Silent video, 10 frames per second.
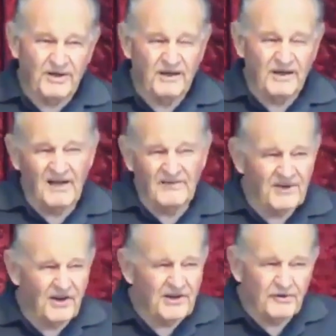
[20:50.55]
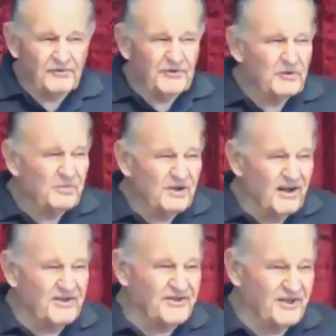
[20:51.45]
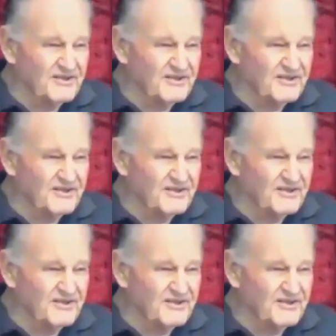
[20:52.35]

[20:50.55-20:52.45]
A guy called Phil Bolitho,